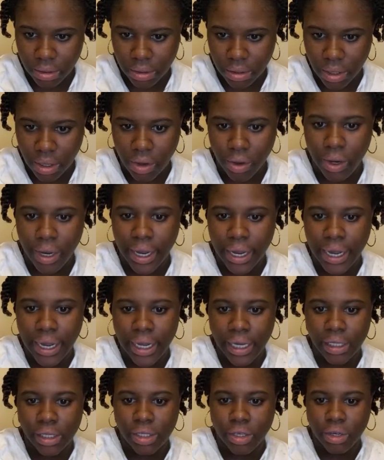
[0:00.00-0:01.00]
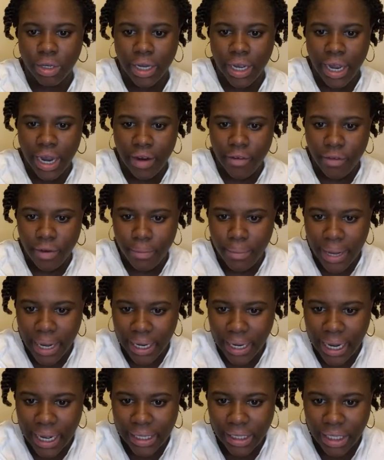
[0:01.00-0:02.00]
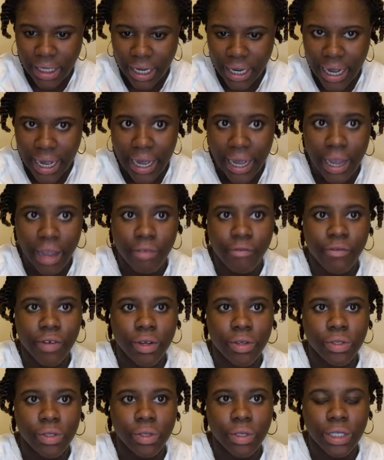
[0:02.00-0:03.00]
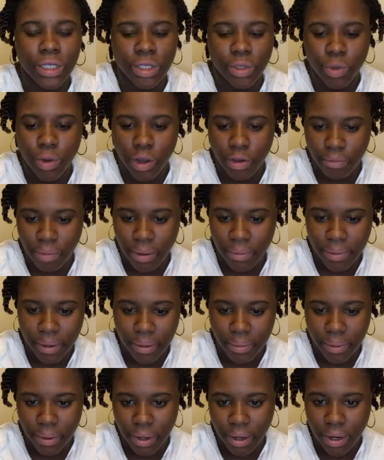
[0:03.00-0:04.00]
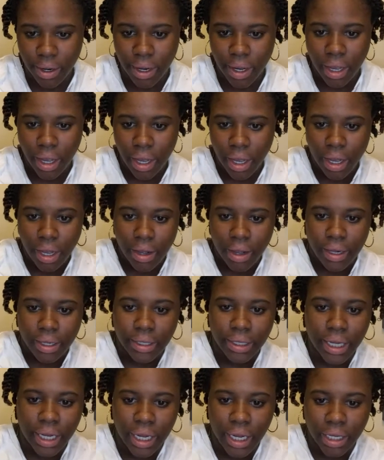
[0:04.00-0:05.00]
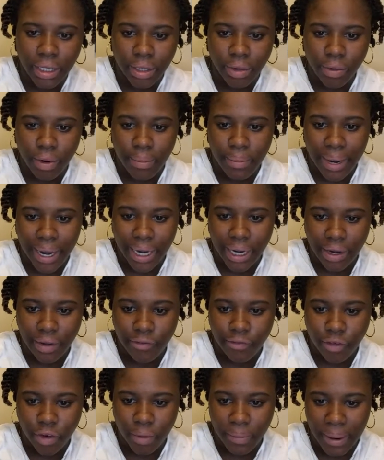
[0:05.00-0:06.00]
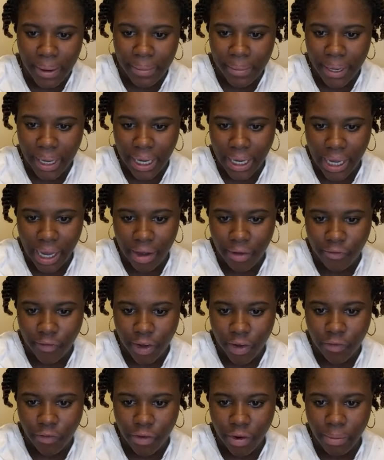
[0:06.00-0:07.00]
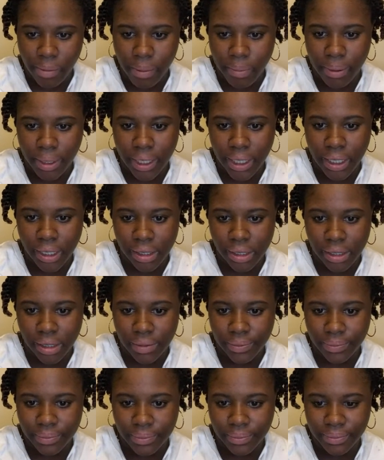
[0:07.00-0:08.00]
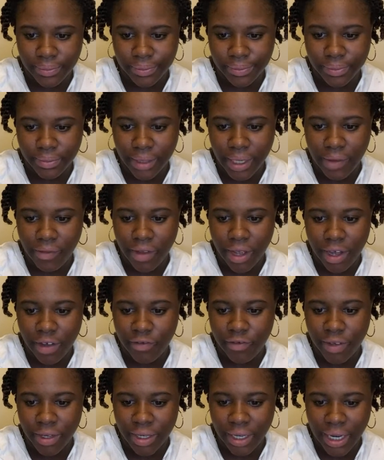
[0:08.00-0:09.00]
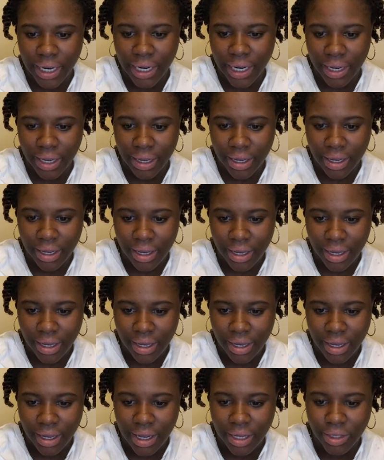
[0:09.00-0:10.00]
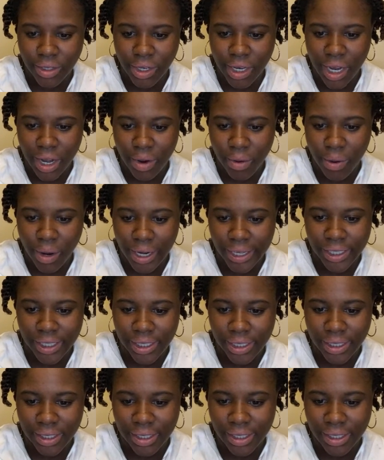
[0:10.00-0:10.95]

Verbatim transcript: Okay, so did everybody? I said I got eight votes. It's 12 people up here. The other remaining four people, can y'all vote for me, please? If y'all feel like it. I know y'all watching.